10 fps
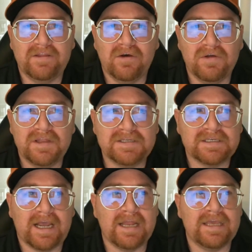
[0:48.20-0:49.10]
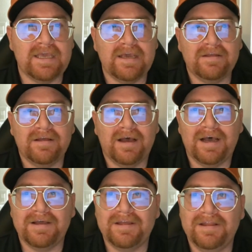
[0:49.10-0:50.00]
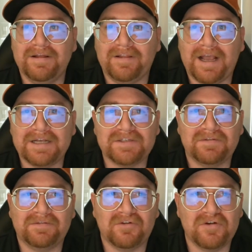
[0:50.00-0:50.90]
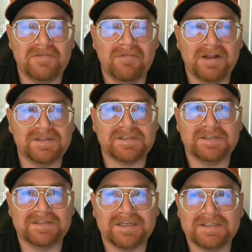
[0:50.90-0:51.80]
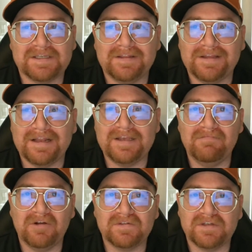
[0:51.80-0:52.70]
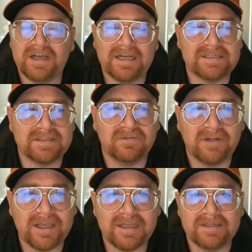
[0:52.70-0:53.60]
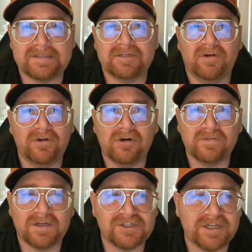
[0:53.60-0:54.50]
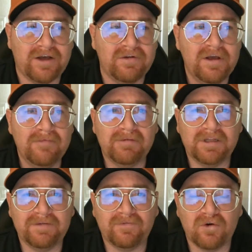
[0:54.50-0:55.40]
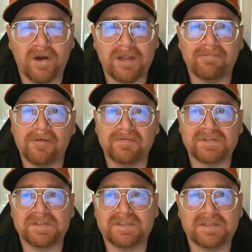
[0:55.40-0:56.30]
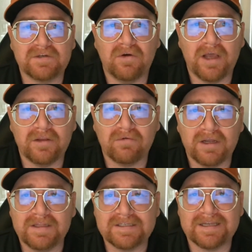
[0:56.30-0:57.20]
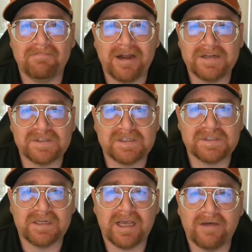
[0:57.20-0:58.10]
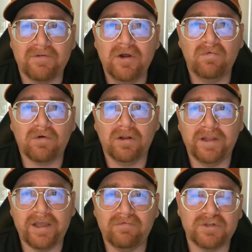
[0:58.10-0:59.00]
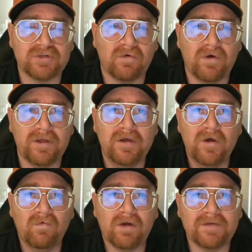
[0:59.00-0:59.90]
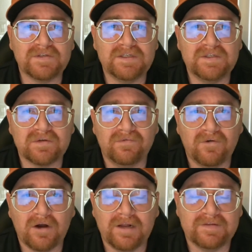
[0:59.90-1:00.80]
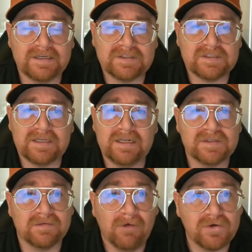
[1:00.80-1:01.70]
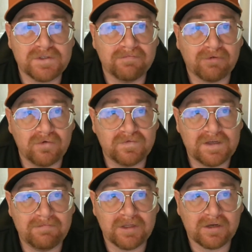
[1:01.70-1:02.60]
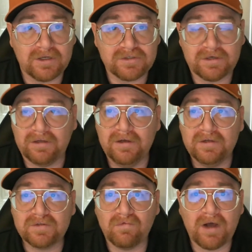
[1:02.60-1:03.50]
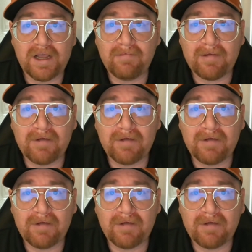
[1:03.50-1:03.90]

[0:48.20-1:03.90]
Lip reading: though, this got hit in the last 30 minutes since I sent that email to you. I still like it, still under a touchdown. But for grading purposes, let's go ahead and grade this at -6.5. We're going to lay it with Troy. What I've seen so far out of Texas State is the most improved team in the country. So why am I